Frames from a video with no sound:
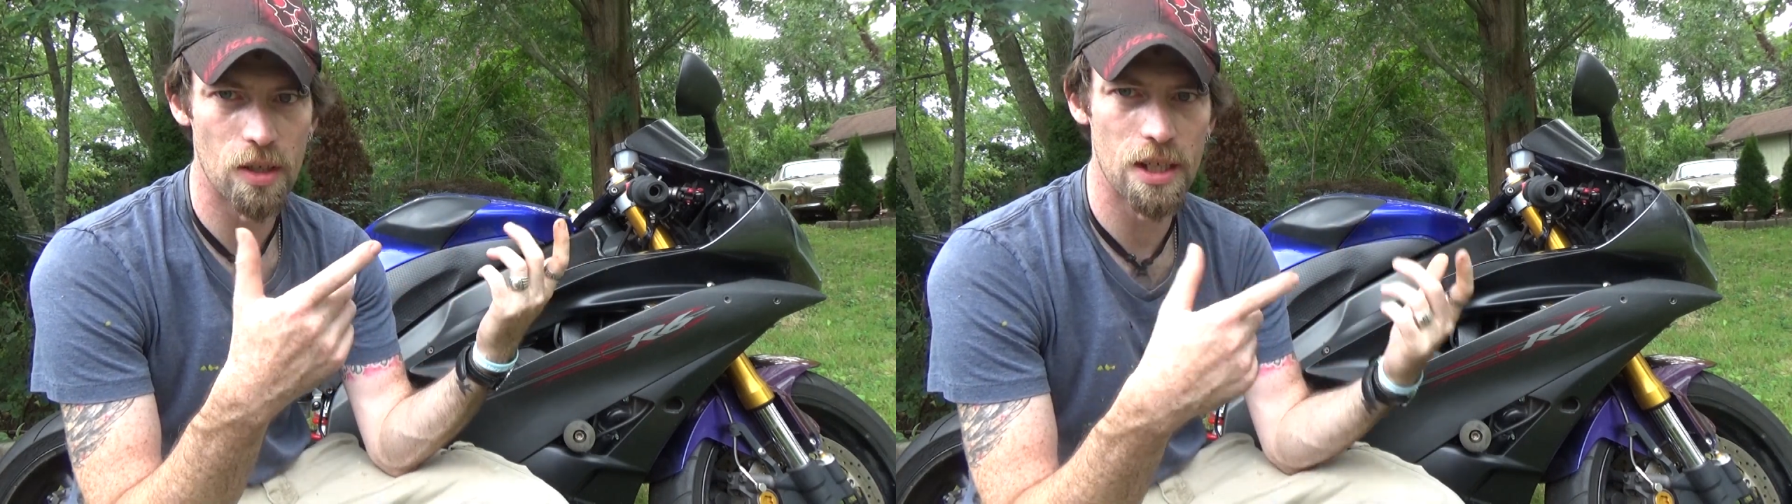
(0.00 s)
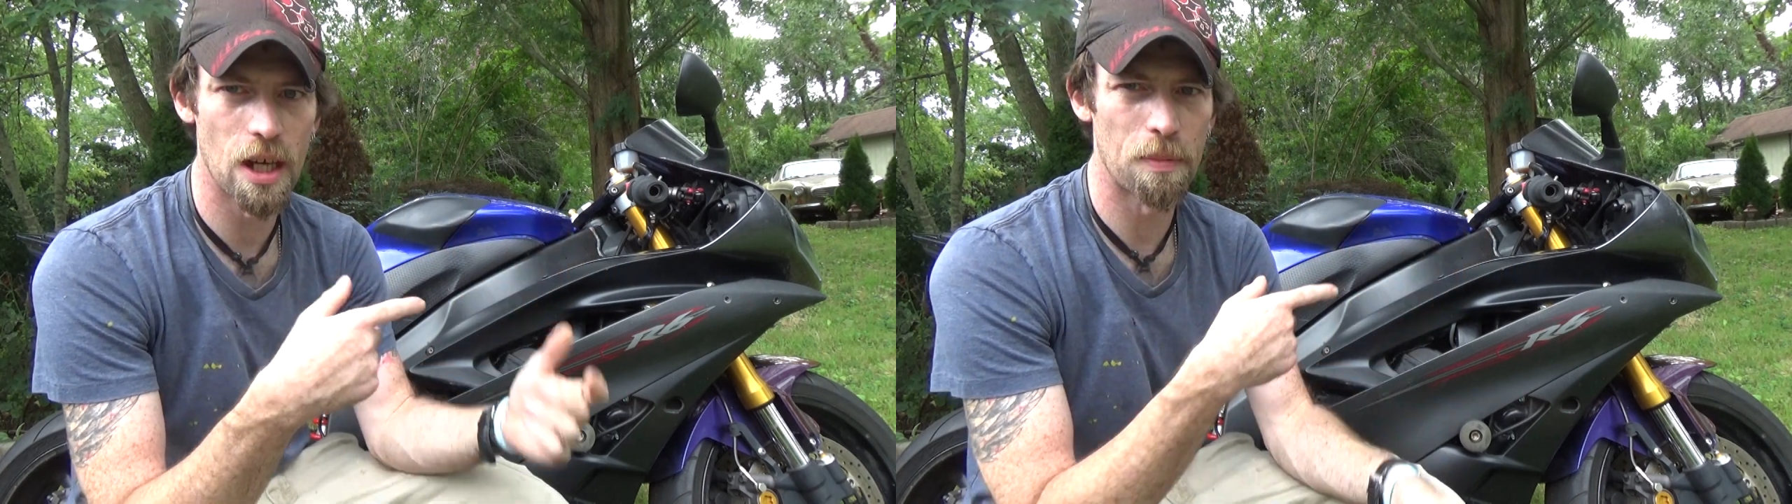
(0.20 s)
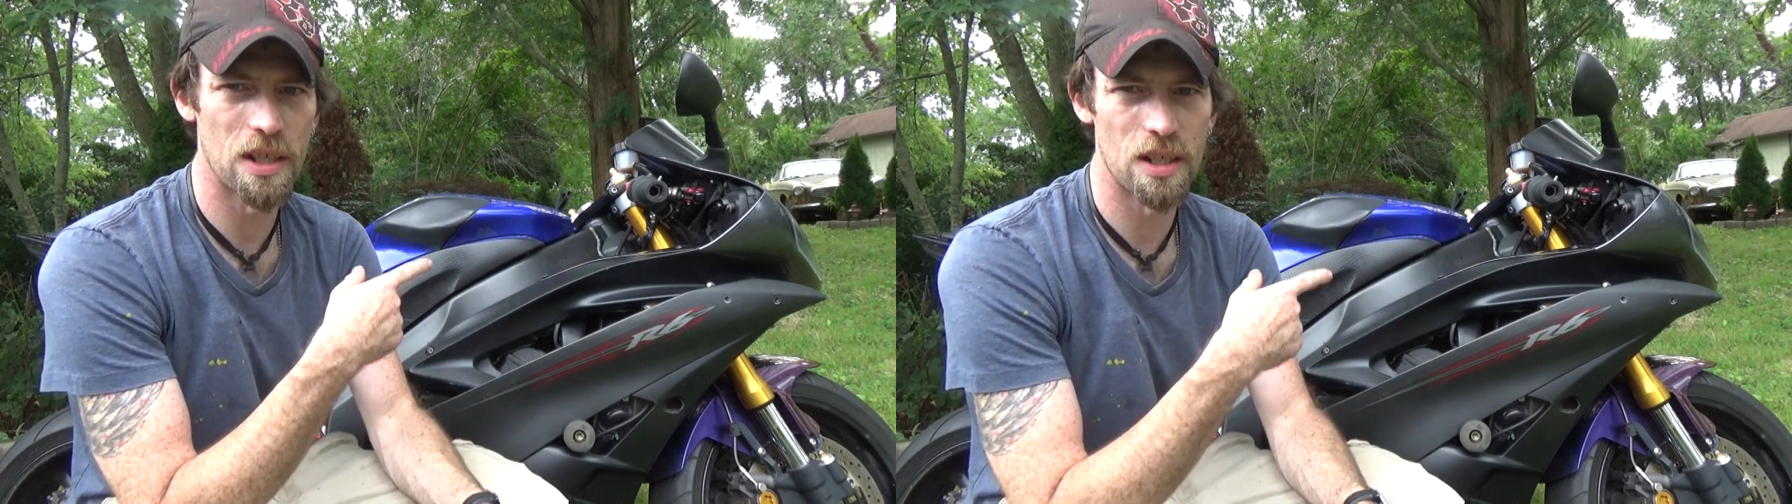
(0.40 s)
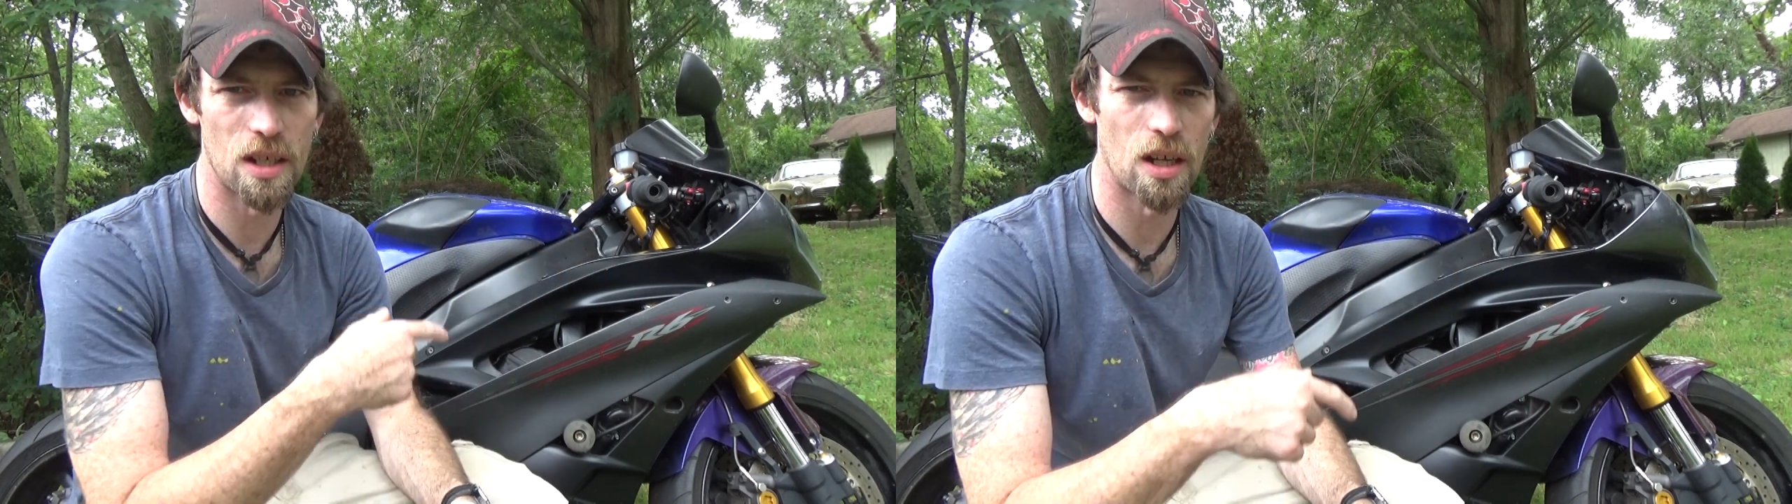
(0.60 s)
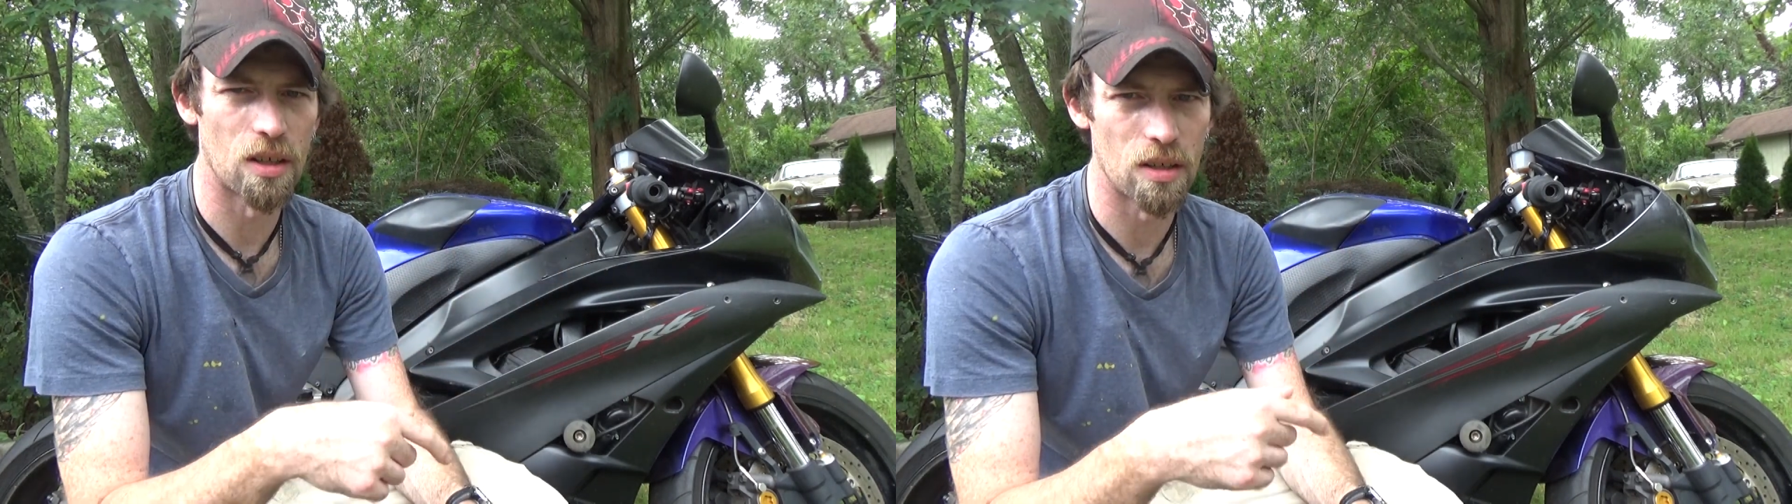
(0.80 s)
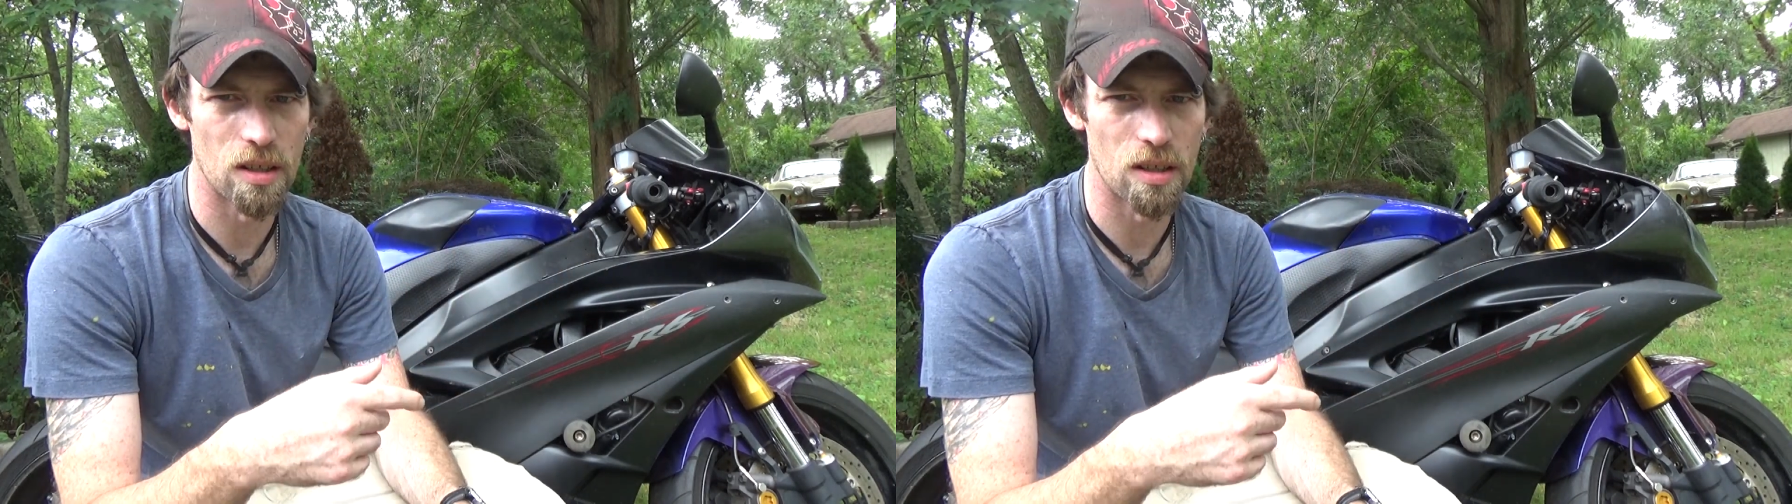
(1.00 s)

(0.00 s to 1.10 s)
You can tell because of the color.